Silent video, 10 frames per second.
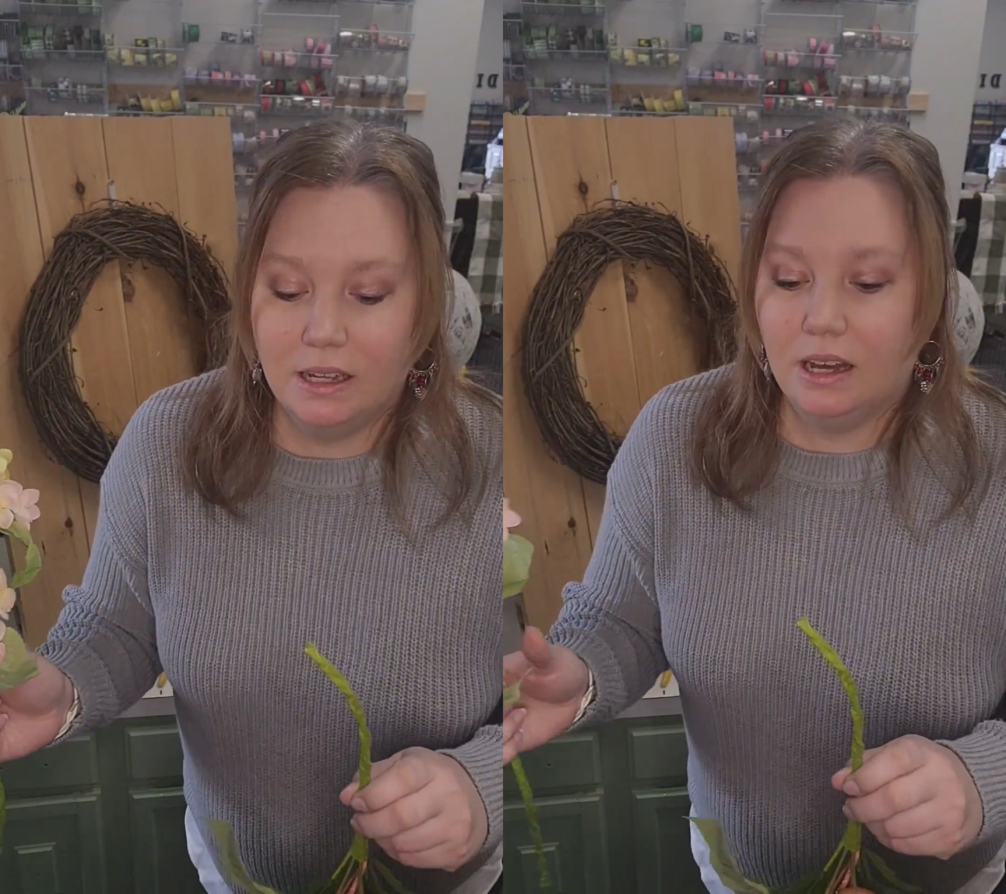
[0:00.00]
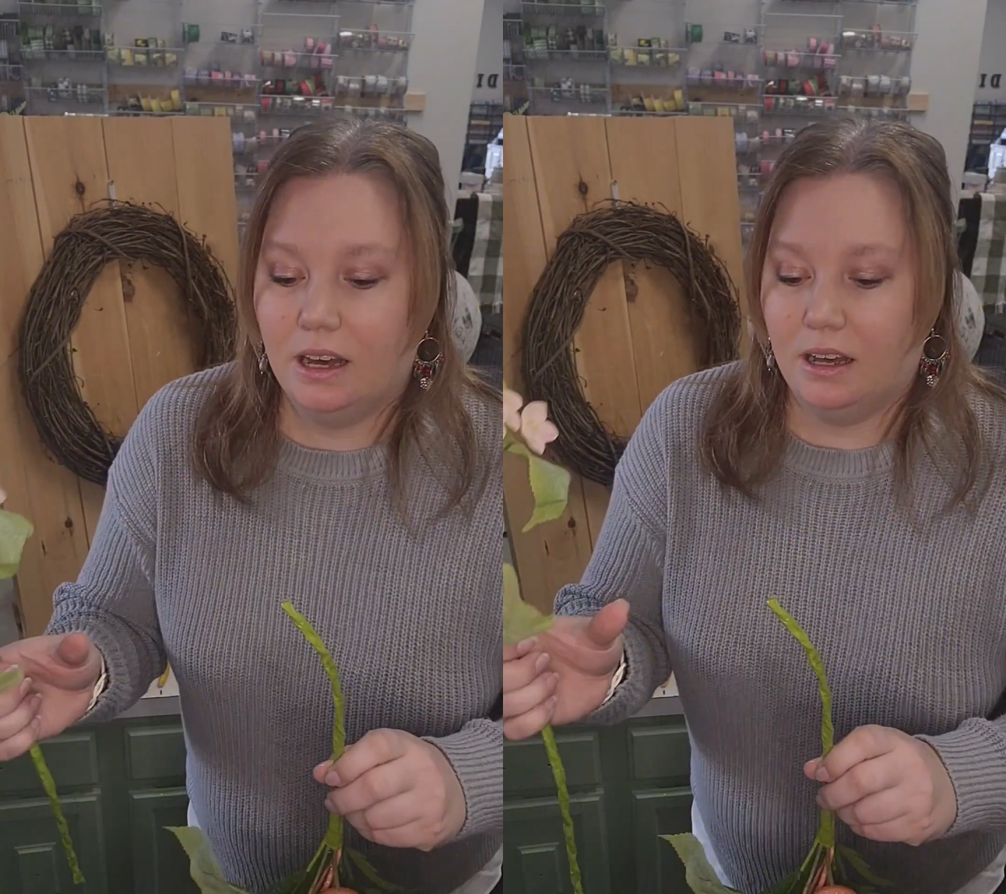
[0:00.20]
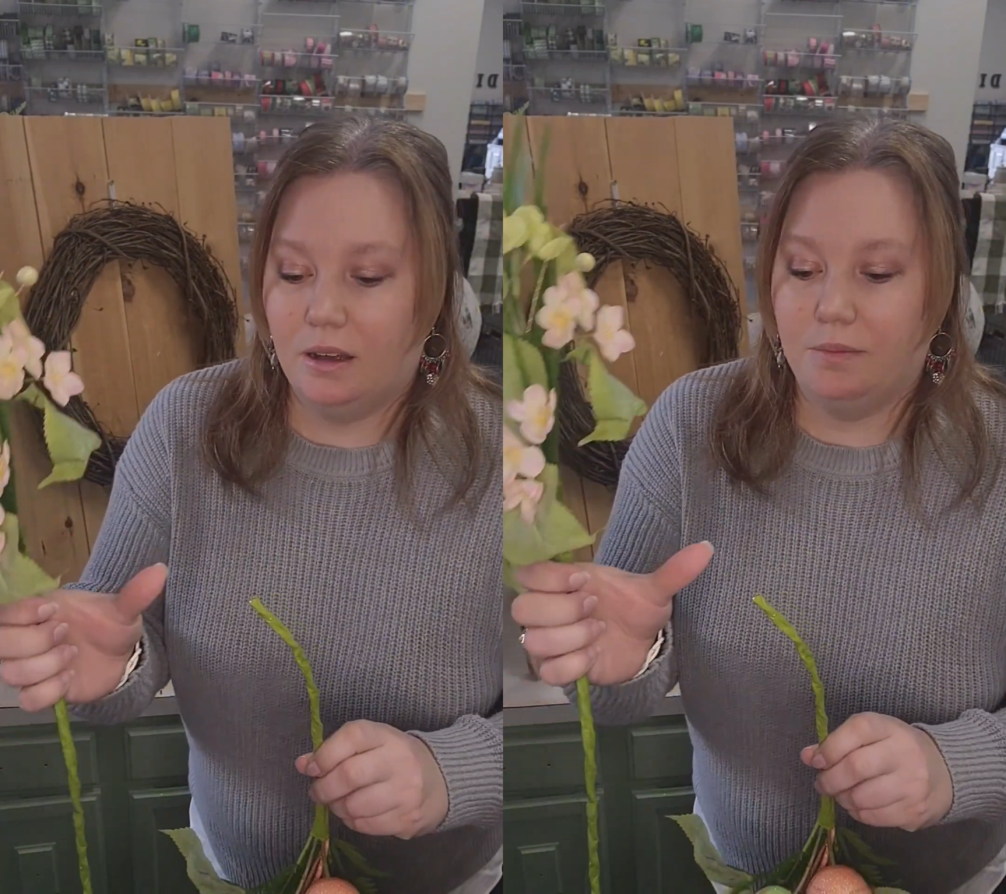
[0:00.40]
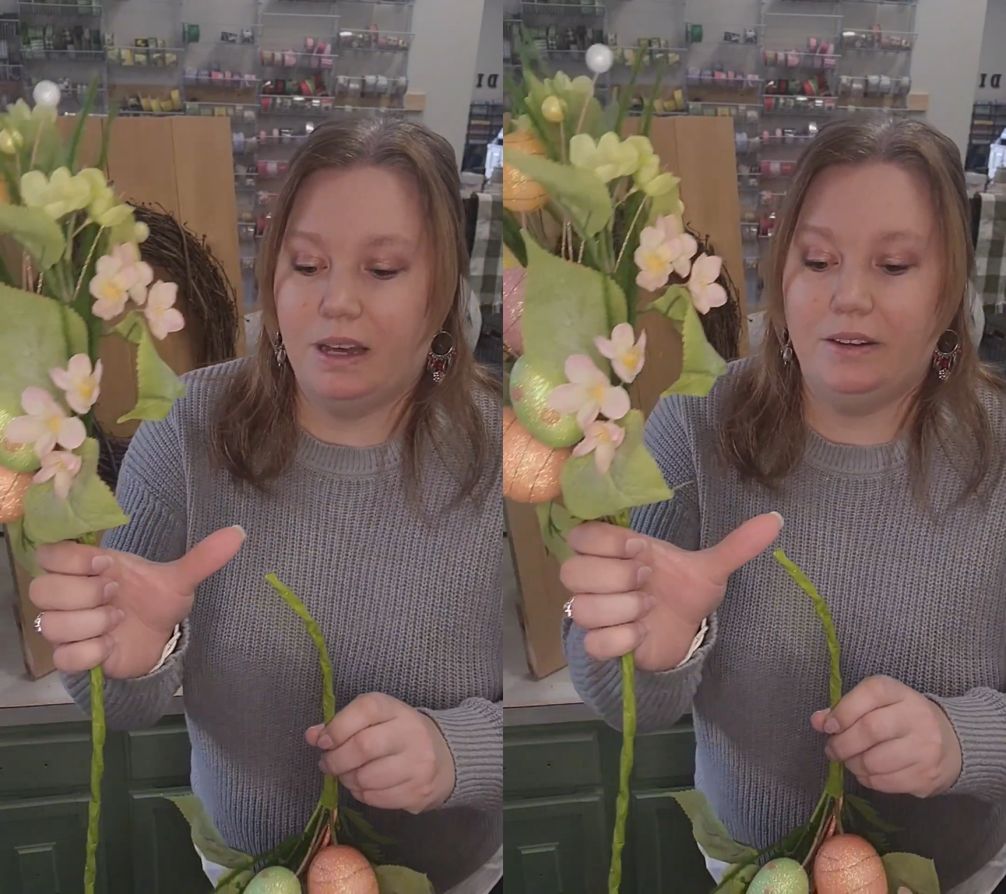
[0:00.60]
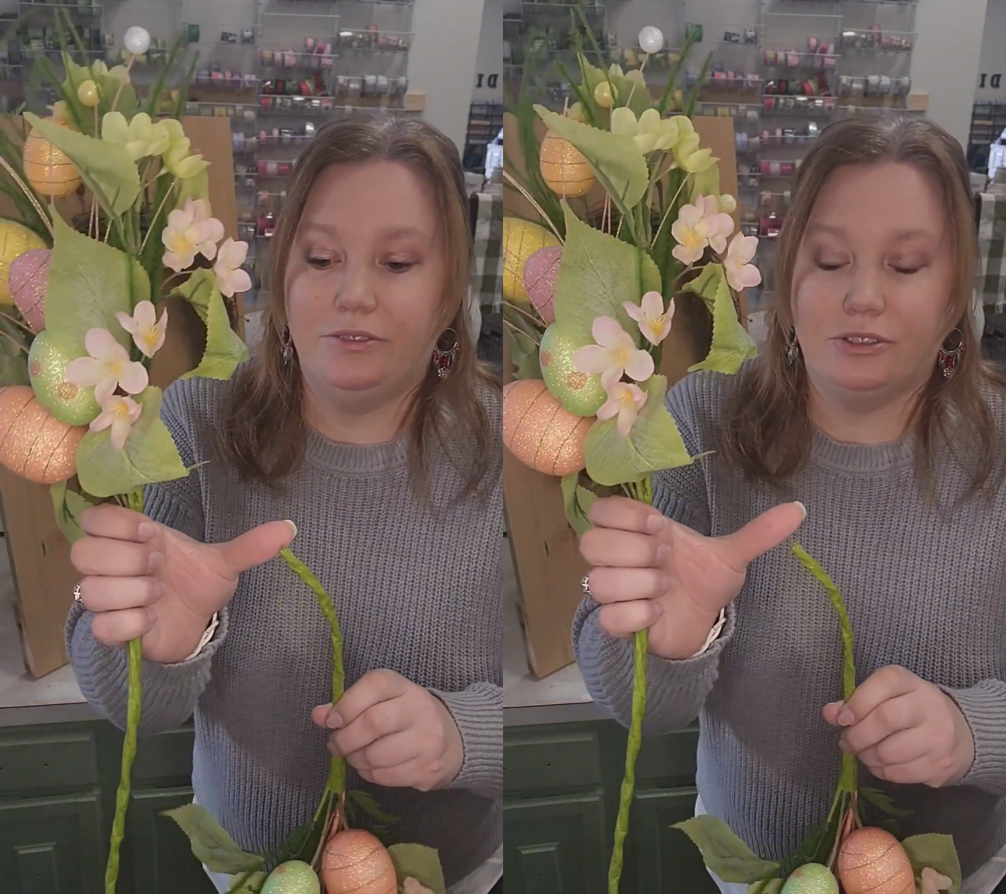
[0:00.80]

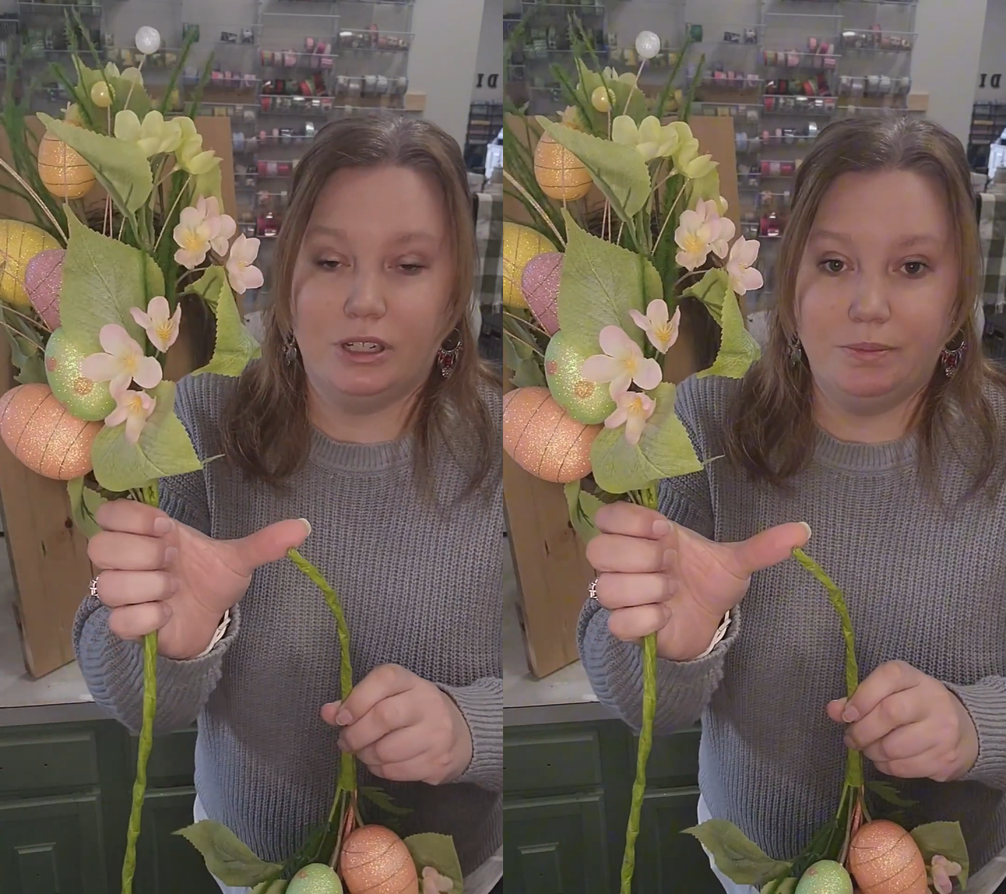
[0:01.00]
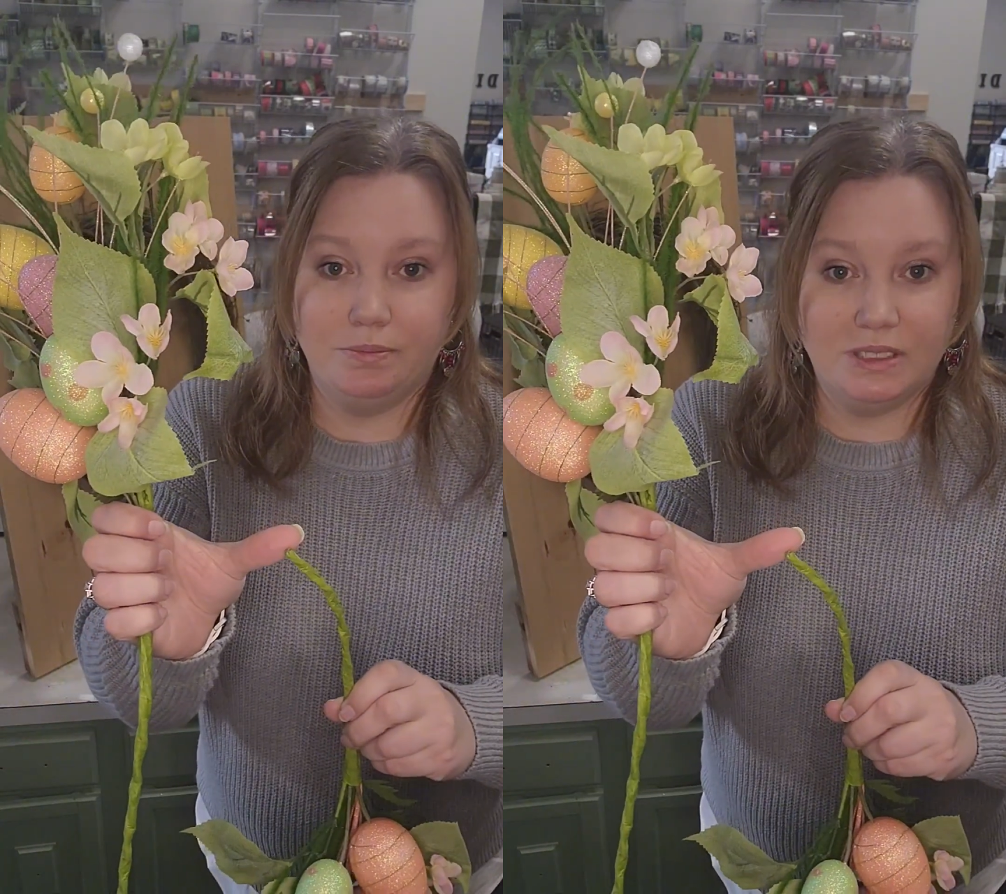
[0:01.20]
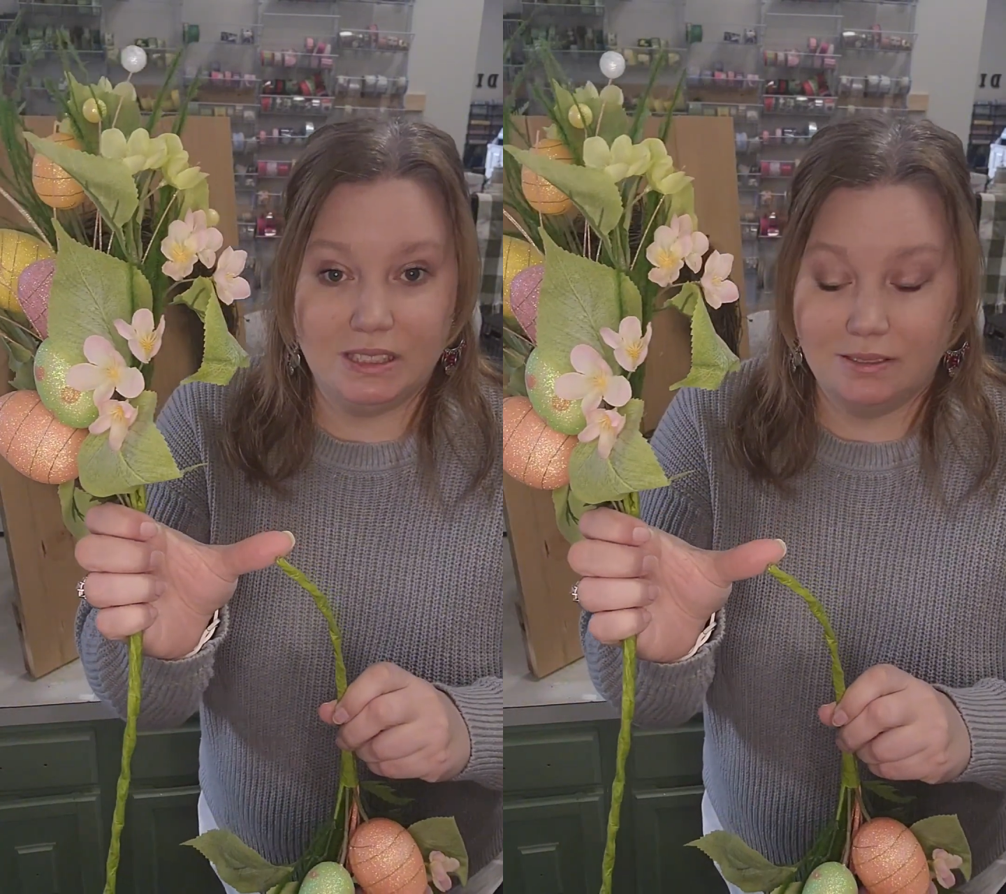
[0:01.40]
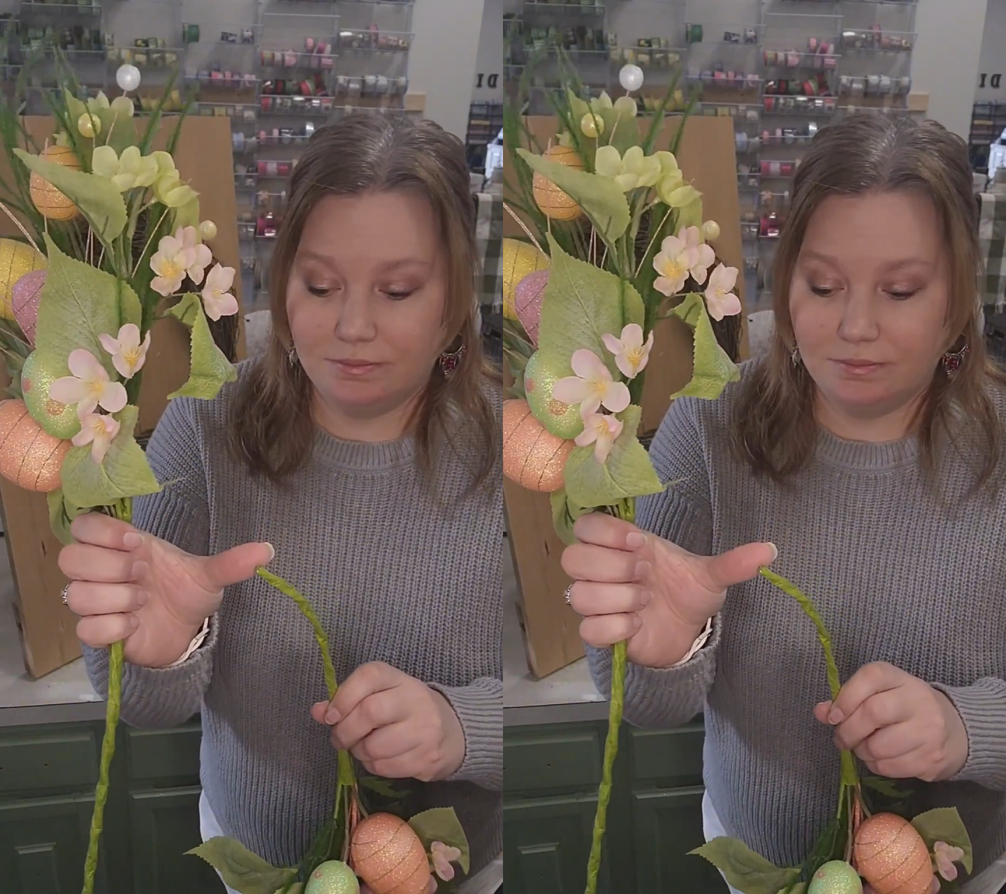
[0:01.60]
I've trimmed